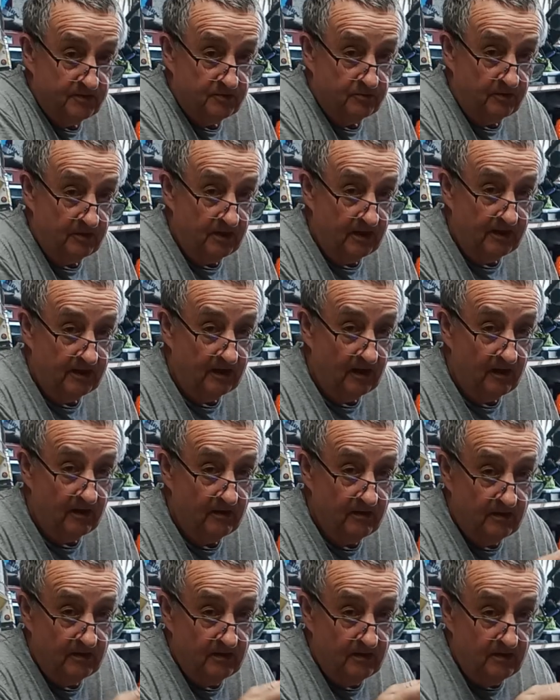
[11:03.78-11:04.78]
twiddling
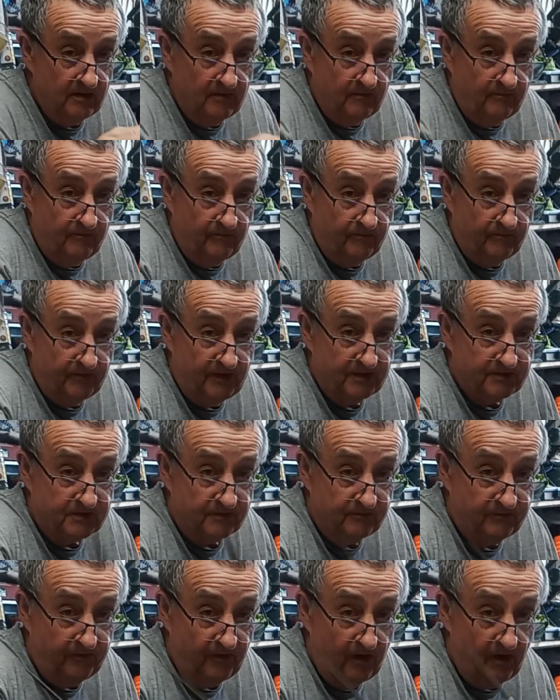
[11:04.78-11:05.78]
that's
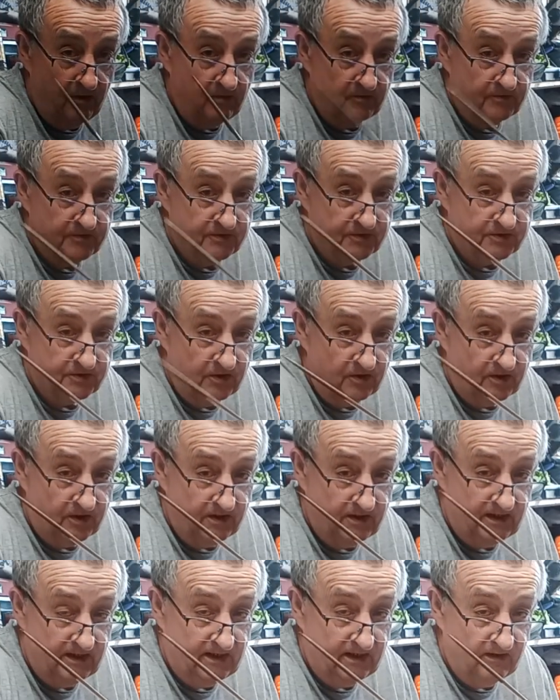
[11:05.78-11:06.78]
the file. It's like
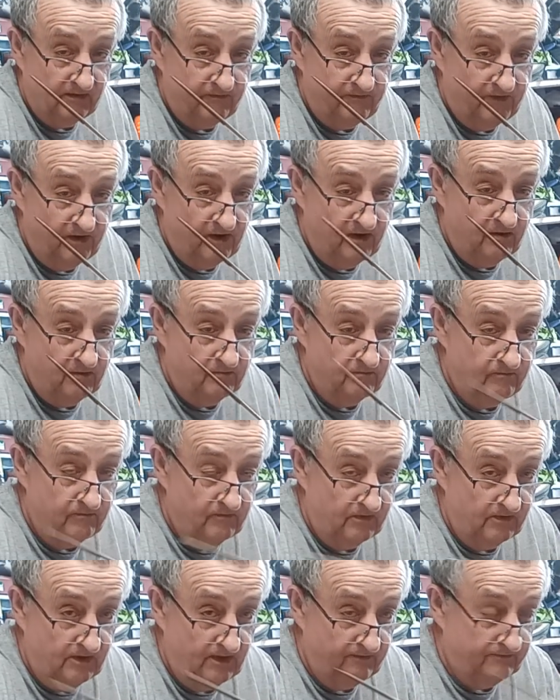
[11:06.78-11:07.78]
a needle file,
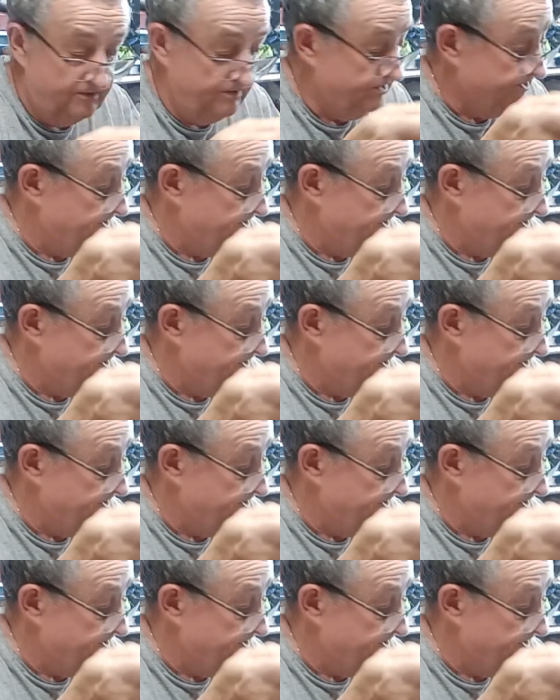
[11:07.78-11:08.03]
lovely